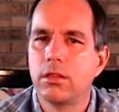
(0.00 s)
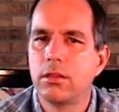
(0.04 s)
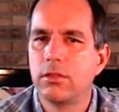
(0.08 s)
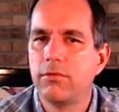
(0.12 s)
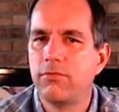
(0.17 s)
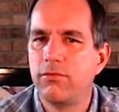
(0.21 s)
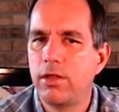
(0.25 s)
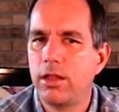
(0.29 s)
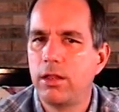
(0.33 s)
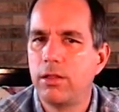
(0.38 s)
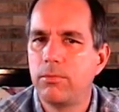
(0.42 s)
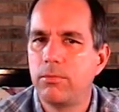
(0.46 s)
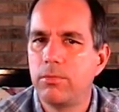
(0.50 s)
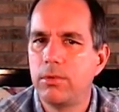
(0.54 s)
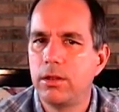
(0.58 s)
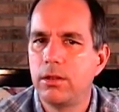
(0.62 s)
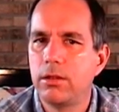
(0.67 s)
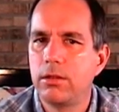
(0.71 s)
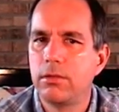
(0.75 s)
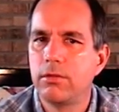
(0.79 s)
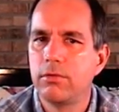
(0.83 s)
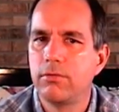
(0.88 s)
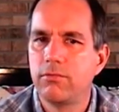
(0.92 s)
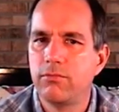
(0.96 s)

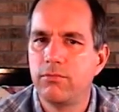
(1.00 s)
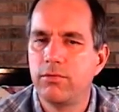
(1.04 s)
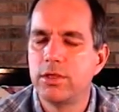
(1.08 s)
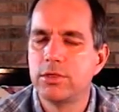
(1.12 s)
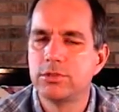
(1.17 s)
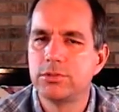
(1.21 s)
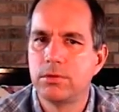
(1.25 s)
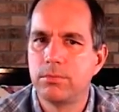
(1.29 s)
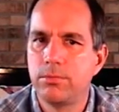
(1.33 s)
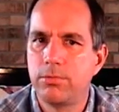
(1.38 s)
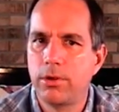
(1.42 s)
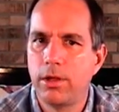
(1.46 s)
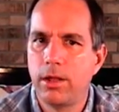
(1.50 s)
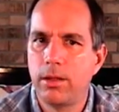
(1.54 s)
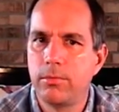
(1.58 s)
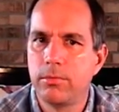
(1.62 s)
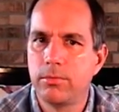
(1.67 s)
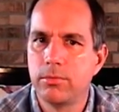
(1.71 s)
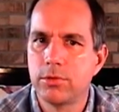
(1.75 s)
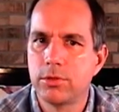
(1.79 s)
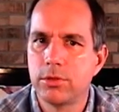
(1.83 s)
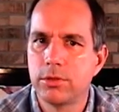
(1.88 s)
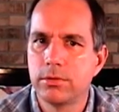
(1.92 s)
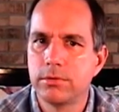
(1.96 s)
developmental vision
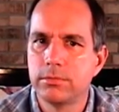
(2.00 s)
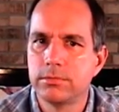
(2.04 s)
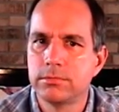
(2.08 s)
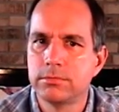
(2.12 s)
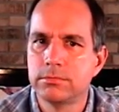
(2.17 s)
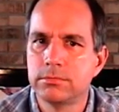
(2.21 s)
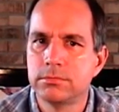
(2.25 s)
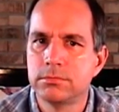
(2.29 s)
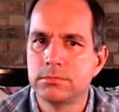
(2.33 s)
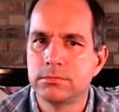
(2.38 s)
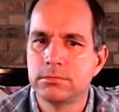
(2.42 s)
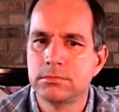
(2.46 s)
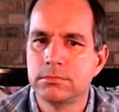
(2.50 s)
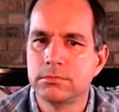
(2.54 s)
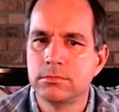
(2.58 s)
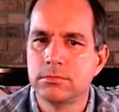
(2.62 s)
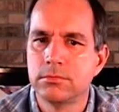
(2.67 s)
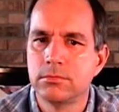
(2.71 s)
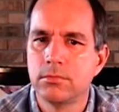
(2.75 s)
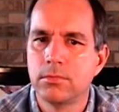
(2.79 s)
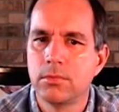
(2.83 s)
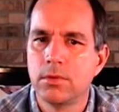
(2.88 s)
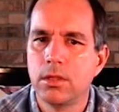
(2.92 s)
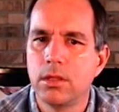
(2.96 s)
problems.
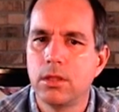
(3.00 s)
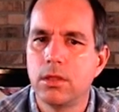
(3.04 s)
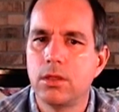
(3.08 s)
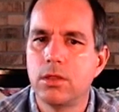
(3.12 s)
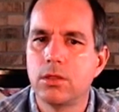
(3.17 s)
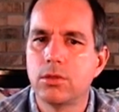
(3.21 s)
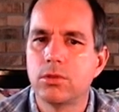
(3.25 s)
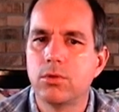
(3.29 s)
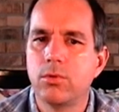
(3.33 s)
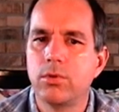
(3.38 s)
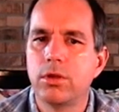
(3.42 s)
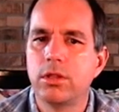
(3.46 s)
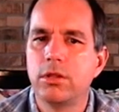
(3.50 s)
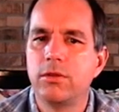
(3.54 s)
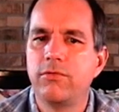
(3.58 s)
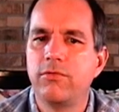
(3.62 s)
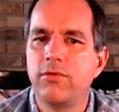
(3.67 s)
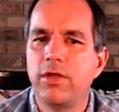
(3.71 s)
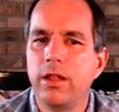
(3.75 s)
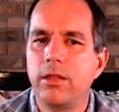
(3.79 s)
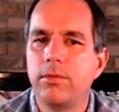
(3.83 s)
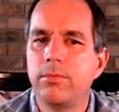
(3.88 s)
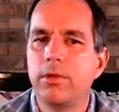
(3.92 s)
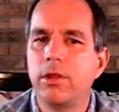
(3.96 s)
So what a
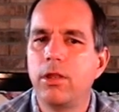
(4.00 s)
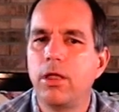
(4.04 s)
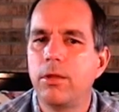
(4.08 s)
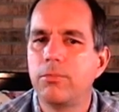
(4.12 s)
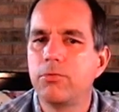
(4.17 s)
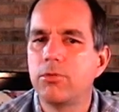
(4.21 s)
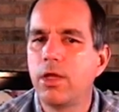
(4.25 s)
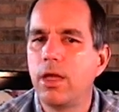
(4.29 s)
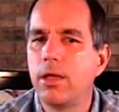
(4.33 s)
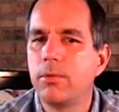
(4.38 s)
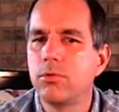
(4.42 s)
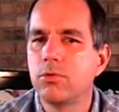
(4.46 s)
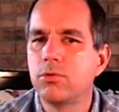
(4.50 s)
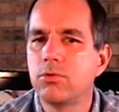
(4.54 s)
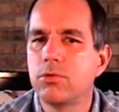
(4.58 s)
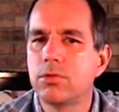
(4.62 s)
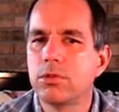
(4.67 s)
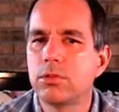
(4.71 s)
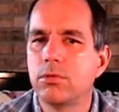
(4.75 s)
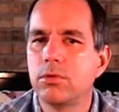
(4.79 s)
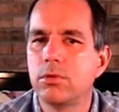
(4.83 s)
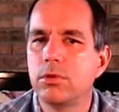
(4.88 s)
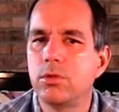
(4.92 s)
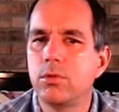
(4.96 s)
developmental
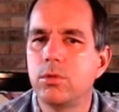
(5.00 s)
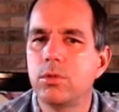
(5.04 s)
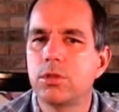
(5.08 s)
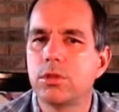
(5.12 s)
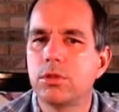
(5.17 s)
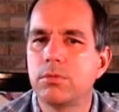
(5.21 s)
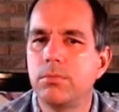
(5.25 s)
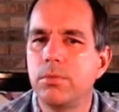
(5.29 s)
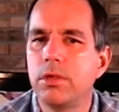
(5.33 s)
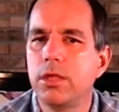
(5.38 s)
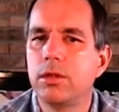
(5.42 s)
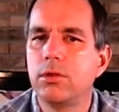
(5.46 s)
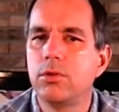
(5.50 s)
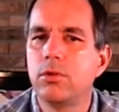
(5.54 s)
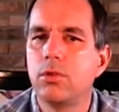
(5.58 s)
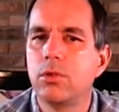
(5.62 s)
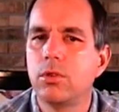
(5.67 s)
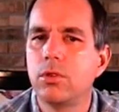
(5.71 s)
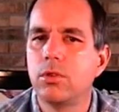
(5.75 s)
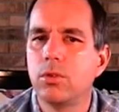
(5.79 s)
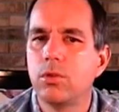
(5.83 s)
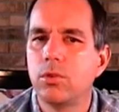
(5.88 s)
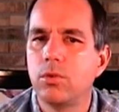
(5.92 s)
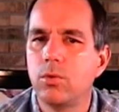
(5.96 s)
optometrist will do is spend
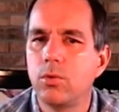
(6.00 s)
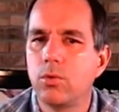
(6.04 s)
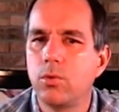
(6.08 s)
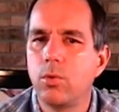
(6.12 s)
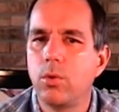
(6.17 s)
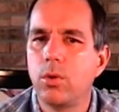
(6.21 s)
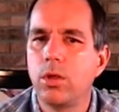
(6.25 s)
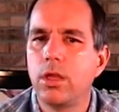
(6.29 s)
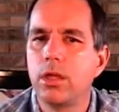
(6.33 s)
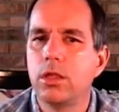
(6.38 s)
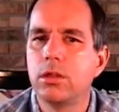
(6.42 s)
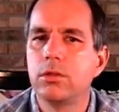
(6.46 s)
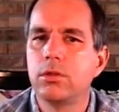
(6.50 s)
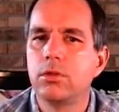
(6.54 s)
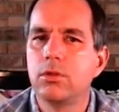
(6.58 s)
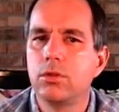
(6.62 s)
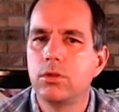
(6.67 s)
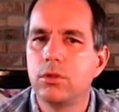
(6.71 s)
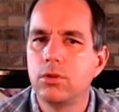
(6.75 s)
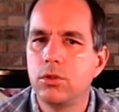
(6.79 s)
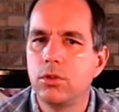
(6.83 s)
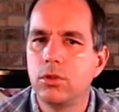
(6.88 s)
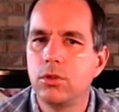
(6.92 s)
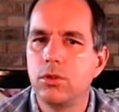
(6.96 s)
1,
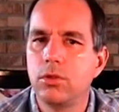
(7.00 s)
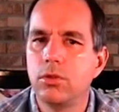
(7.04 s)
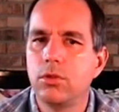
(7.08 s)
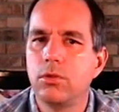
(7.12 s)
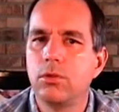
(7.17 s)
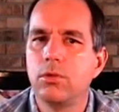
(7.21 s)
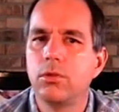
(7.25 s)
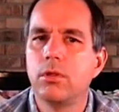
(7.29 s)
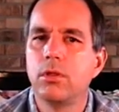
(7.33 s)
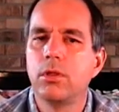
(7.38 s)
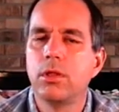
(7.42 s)
2,